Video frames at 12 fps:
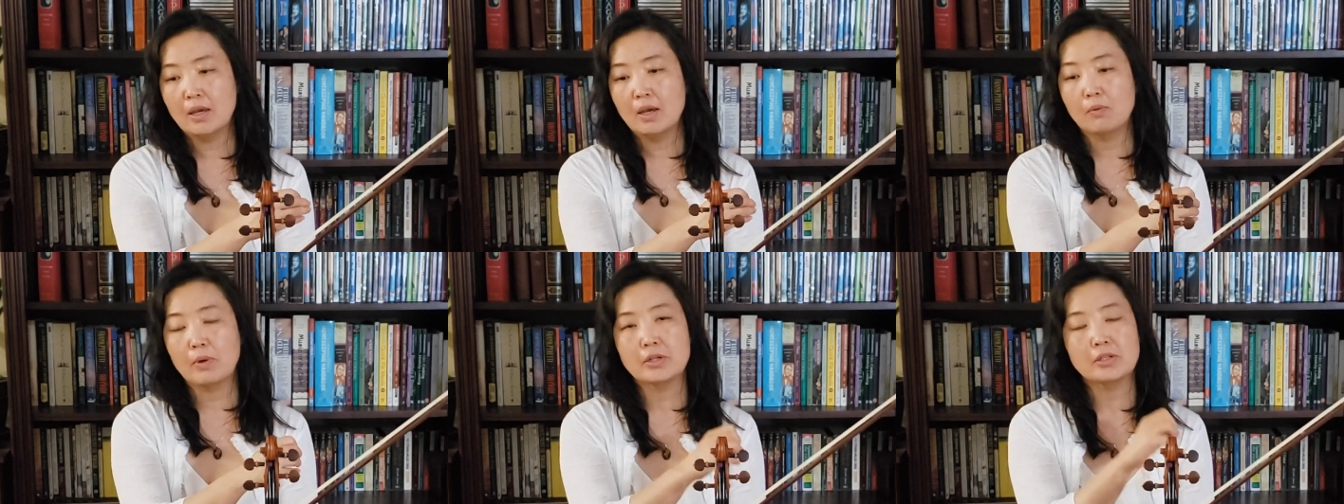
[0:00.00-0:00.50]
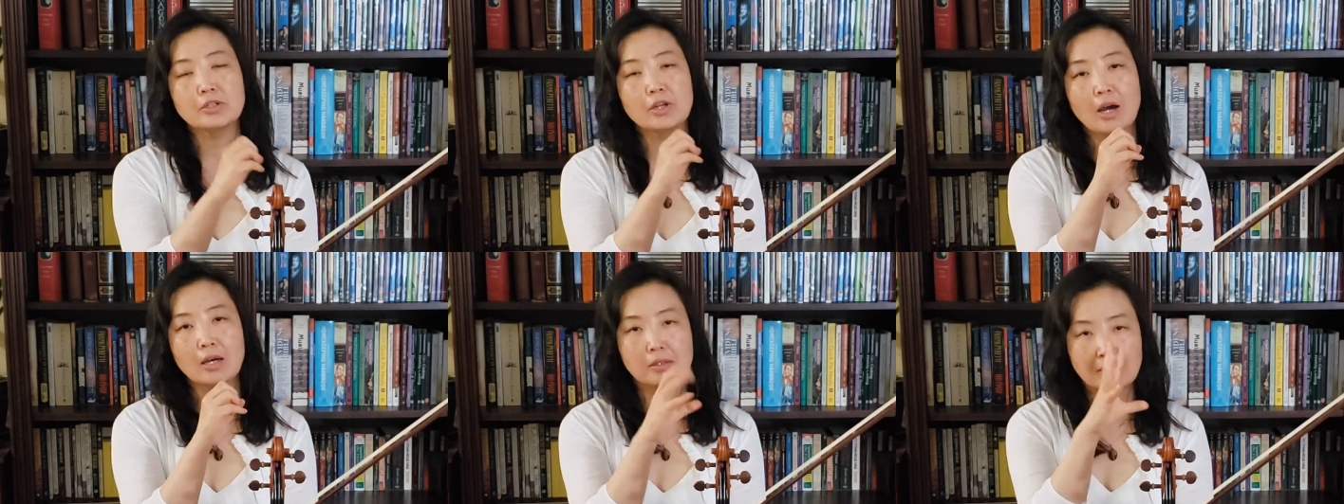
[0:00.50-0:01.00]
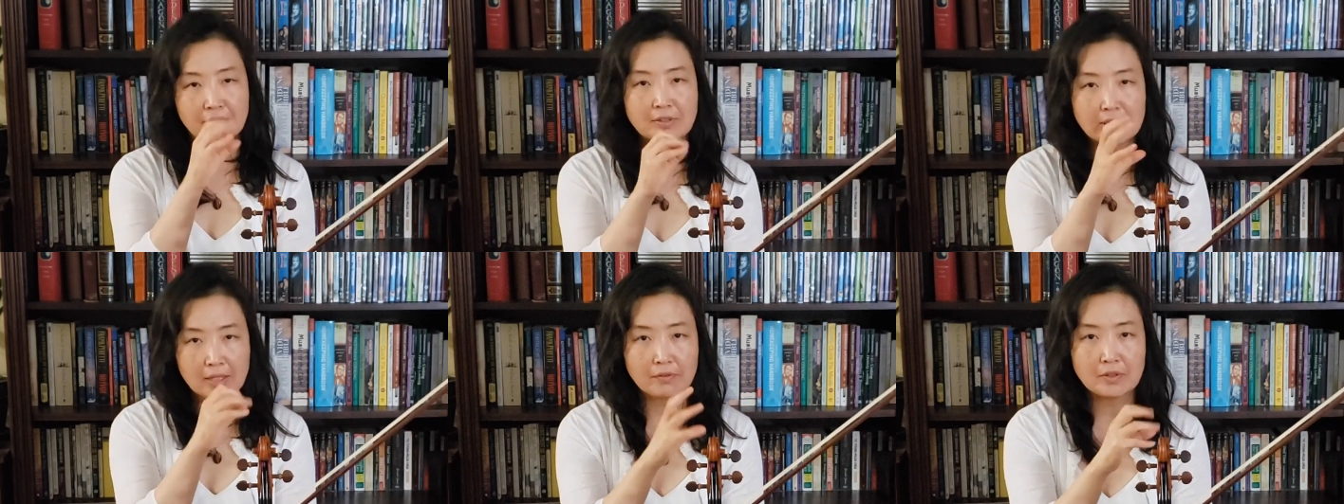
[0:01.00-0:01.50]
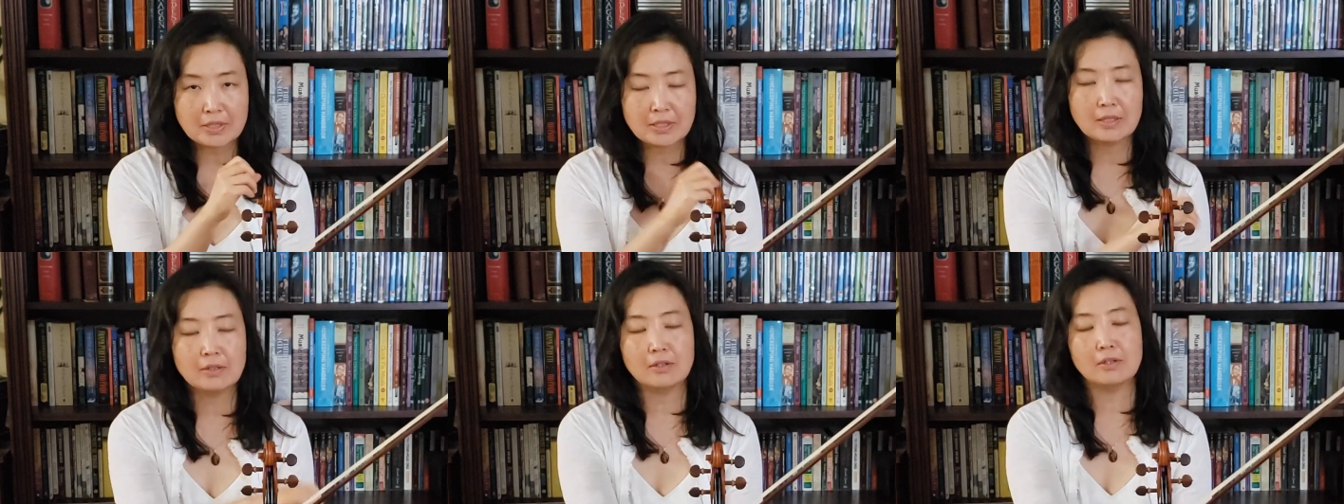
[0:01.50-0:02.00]
where you're not lifting every
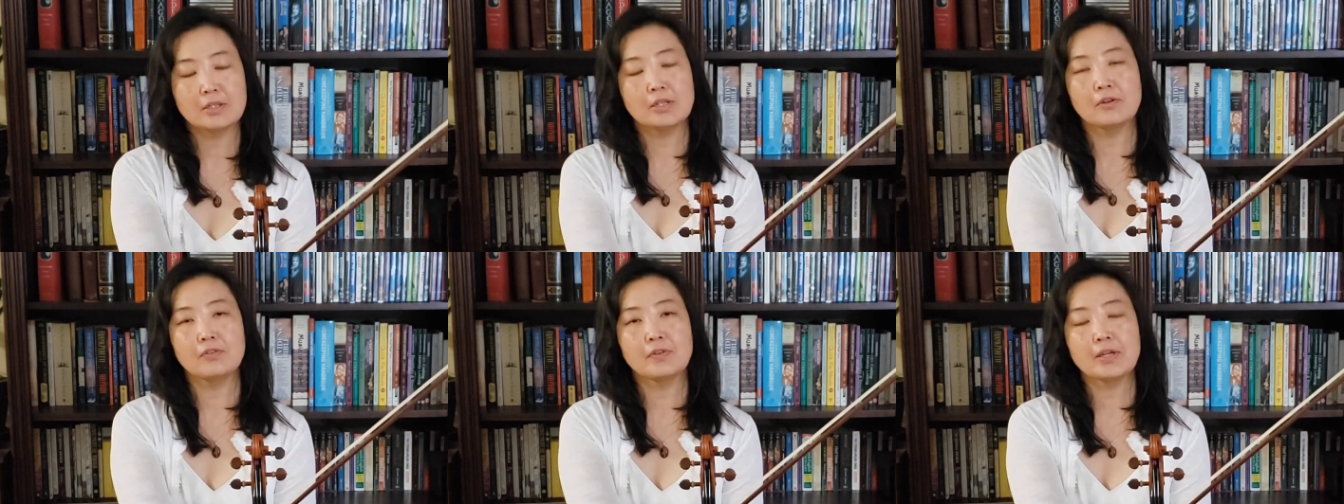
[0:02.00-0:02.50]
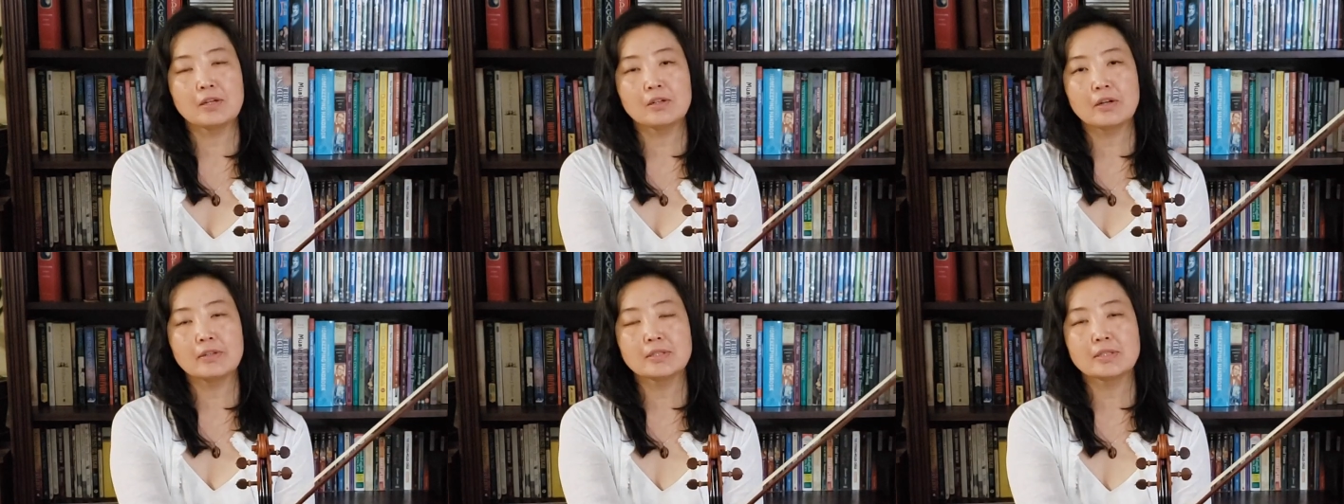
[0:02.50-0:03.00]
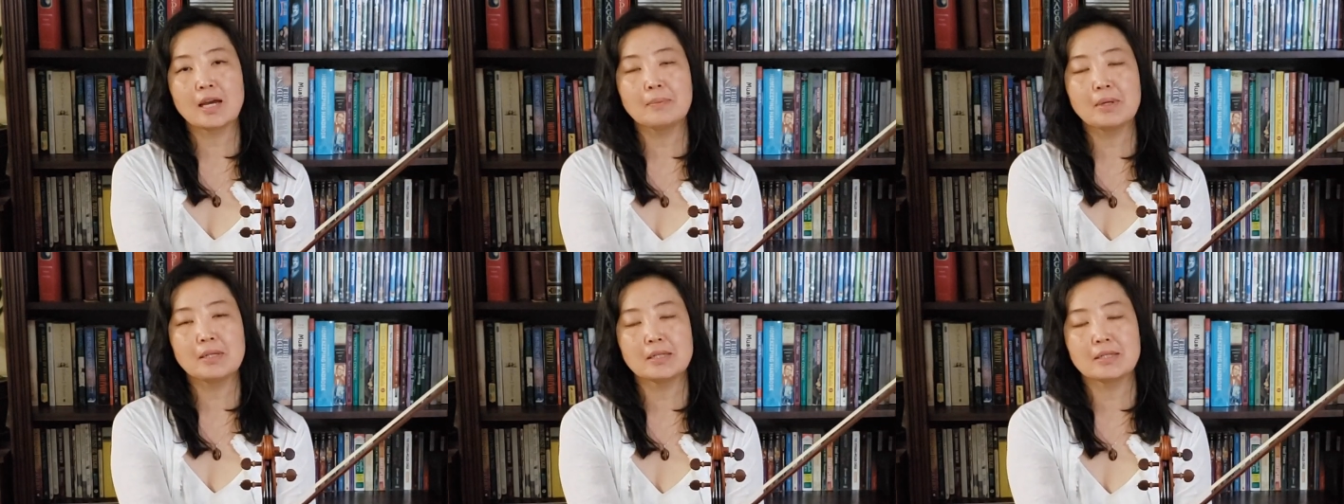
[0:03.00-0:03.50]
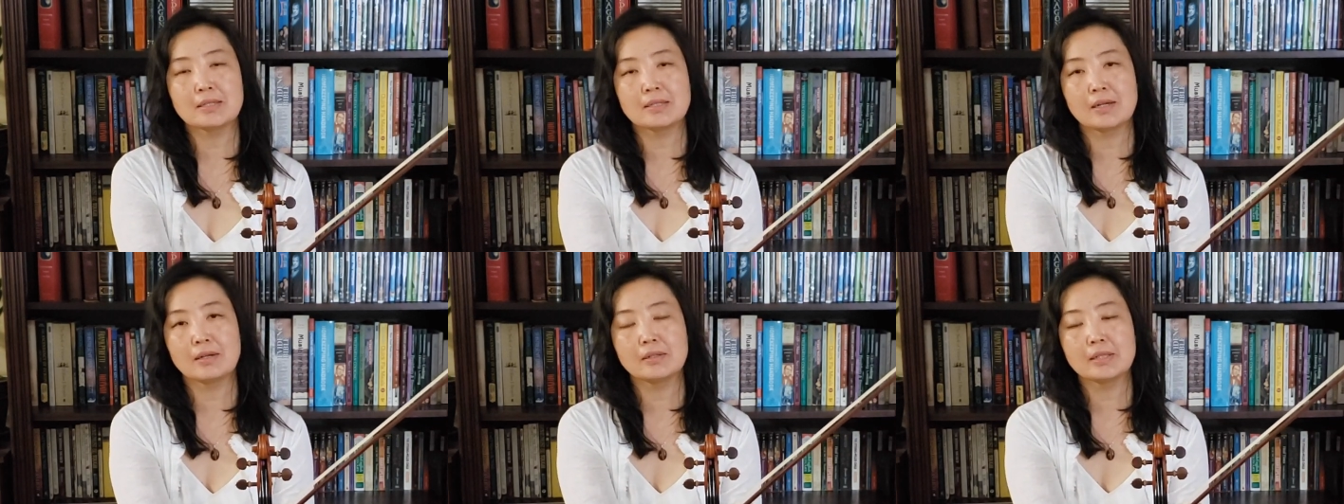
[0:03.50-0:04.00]
single, you know, finger all the time
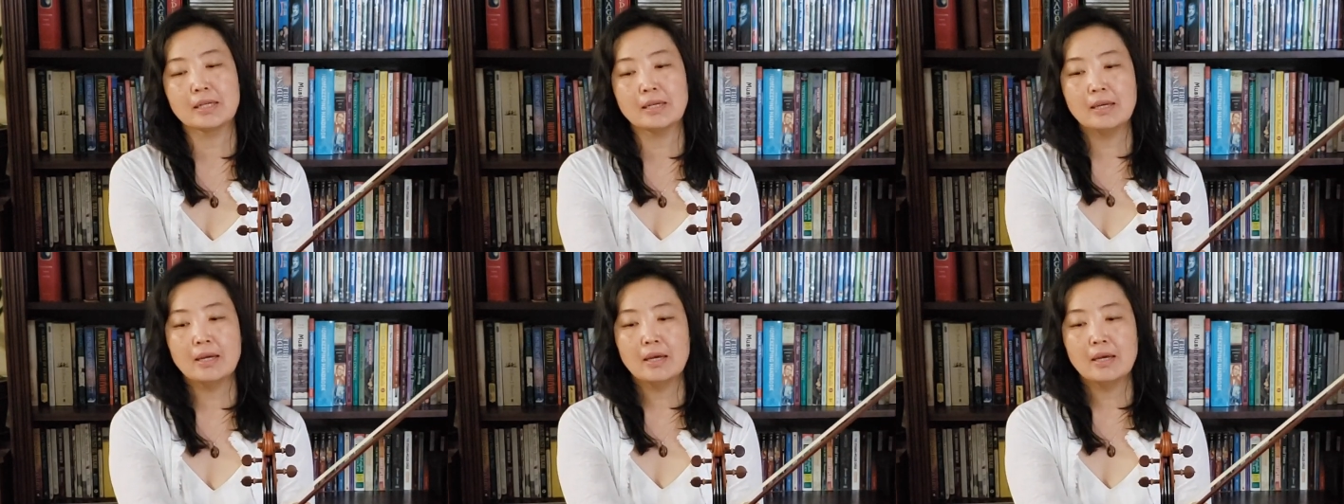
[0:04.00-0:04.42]
unnecessarily,